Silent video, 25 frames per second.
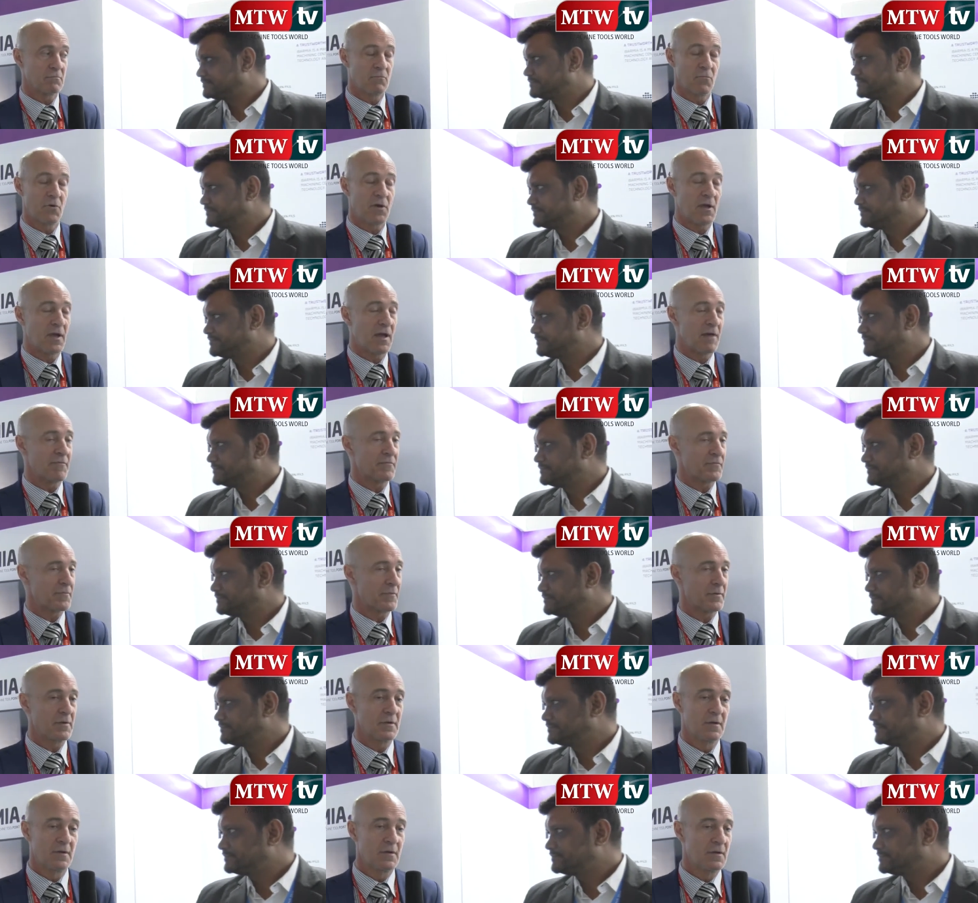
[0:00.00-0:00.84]
Speaker 1: We have,
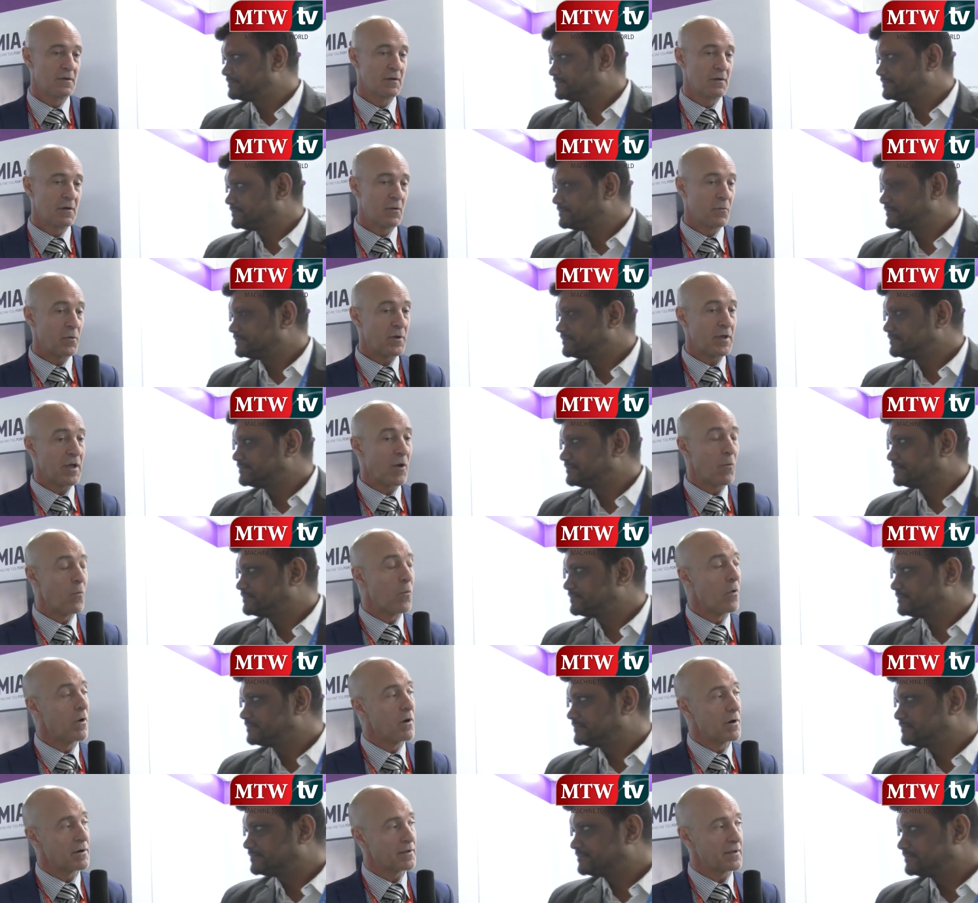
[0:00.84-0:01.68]
we
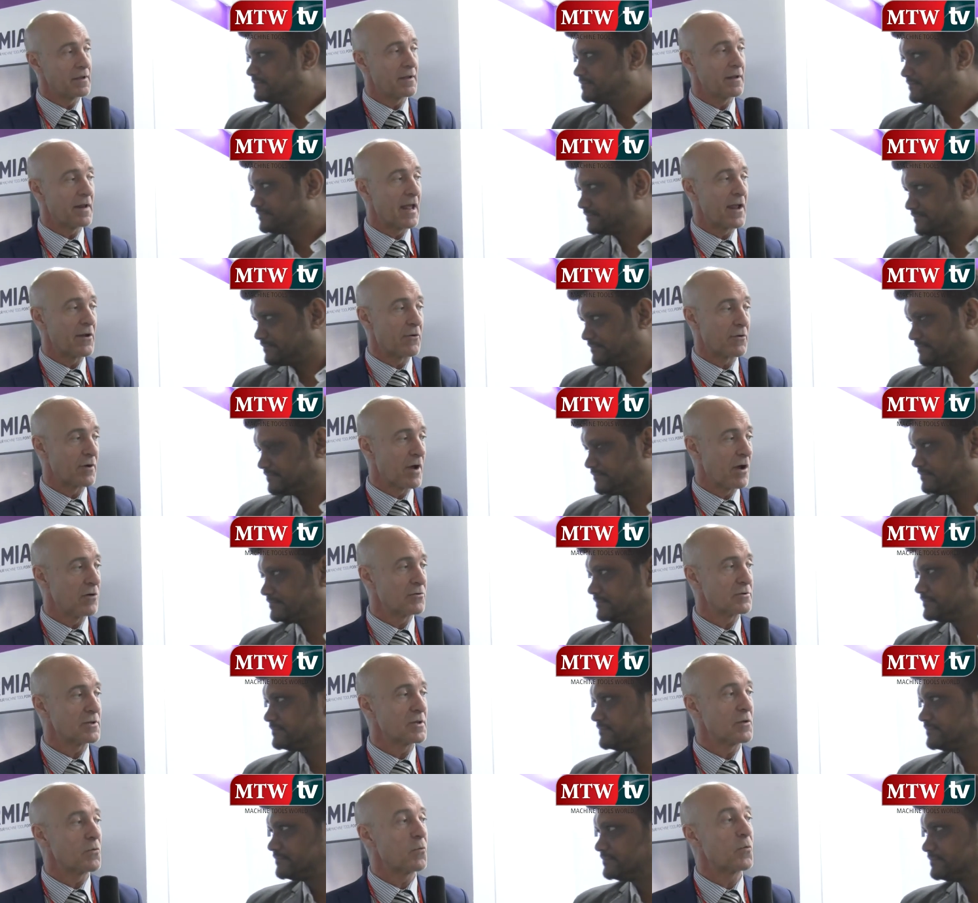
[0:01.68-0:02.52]
can work in
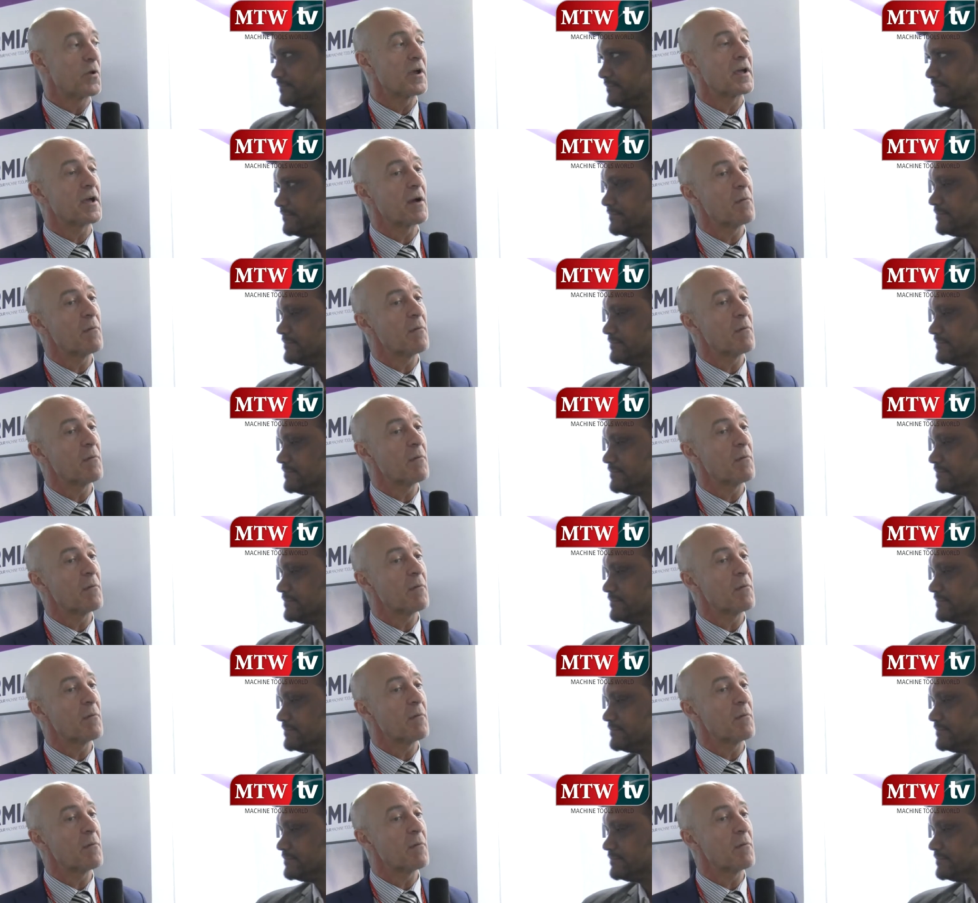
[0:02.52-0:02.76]
aeronautics, we